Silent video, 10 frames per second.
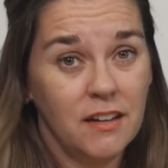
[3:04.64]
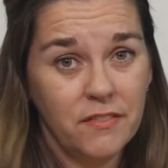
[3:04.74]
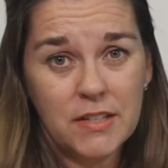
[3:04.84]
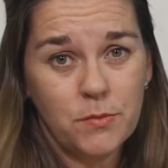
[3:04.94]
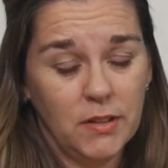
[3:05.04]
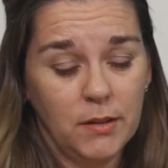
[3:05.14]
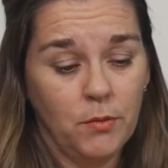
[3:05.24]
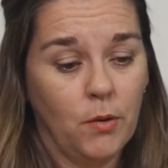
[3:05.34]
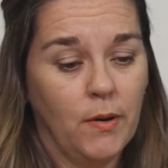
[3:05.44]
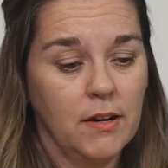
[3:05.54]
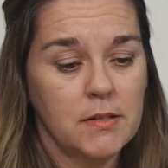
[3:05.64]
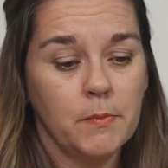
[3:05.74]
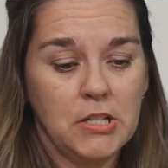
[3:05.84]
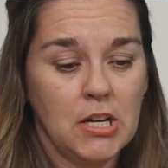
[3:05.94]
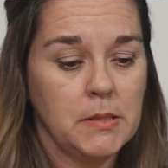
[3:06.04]
of this really requires
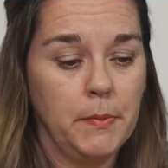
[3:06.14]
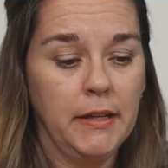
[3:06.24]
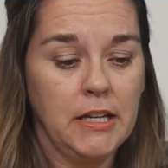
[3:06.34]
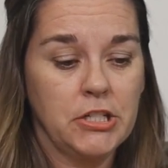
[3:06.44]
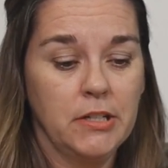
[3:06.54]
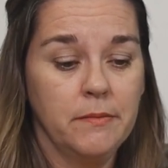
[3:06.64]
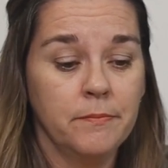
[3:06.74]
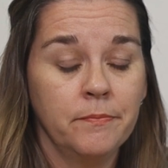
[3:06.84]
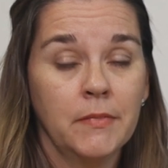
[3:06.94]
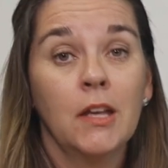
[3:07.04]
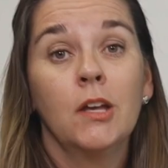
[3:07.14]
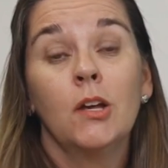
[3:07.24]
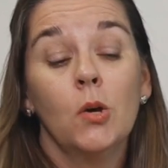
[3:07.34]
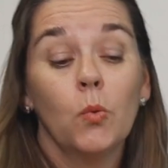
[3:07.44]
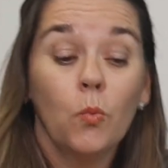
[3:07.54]
much explanation.
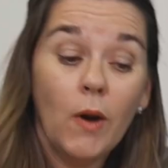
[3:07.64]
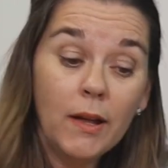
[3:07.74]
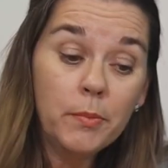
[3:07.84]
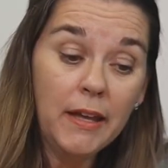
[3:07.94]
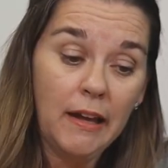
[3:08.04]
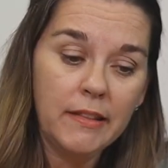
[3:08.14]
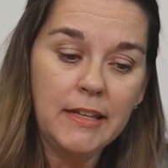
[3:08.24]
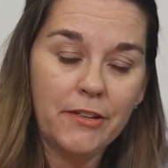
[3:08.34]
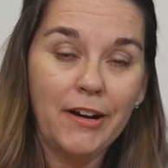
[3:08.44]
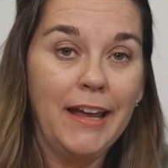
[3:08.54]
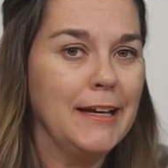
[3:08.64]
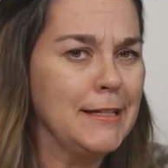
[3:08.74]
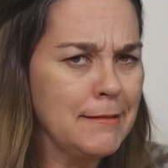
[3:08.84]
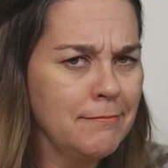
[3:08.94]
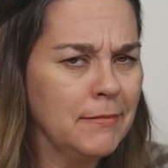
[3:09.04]
Well-being, on the other
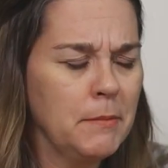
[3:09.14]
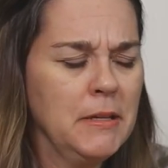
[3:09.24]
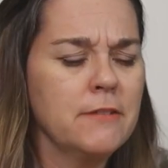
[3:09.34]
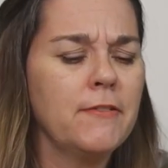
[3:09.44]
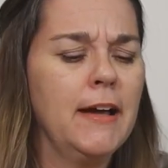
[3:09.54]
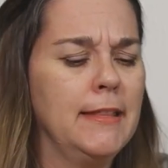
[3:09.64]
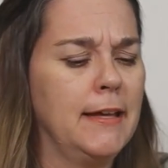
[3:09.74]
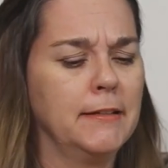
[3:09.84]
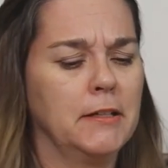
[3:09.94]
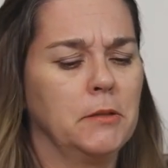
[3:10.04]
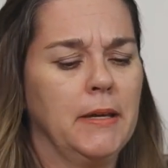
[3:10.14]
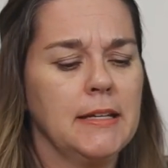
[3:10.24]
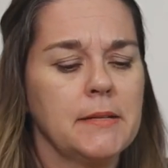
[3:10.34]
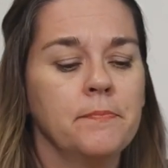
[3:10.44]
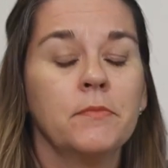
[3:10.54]
hand, let me define that a little
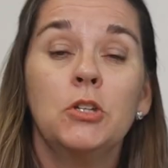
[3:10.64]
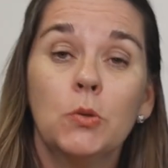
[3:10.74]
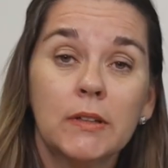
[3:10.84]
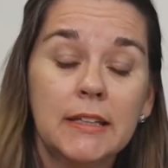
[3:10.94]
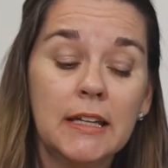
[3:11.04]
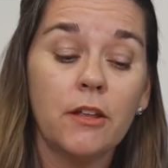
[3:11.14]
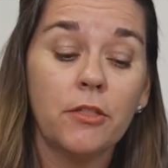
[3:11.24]
bit. You will need a